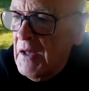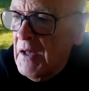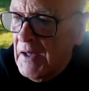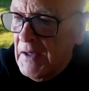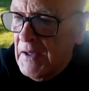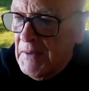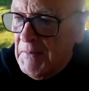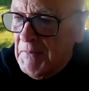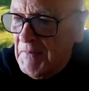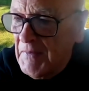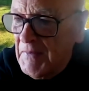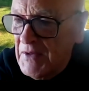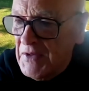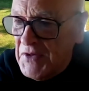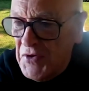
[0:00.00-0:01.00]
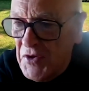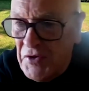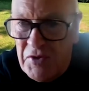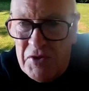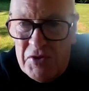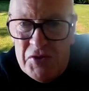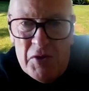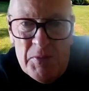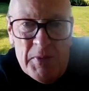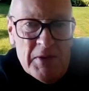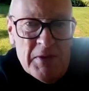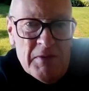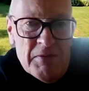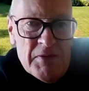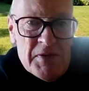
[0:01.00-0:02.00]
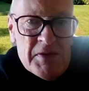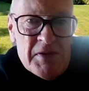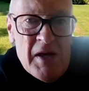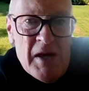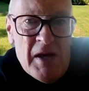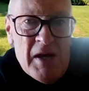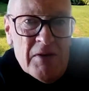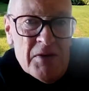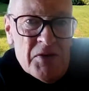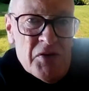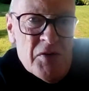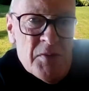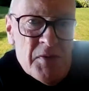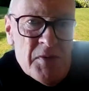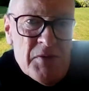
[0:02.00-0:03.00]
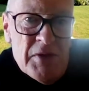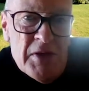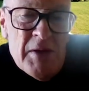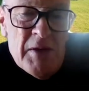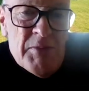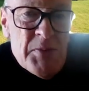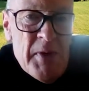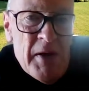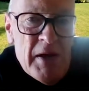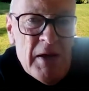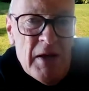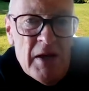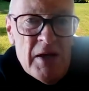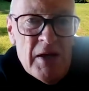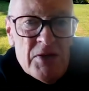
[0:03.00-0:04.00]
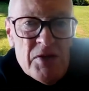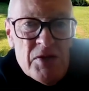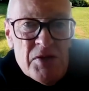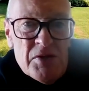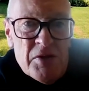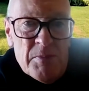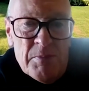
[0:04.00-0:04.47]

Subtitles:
It's not at the top end of the scale in terms of incomes by and large, it's at the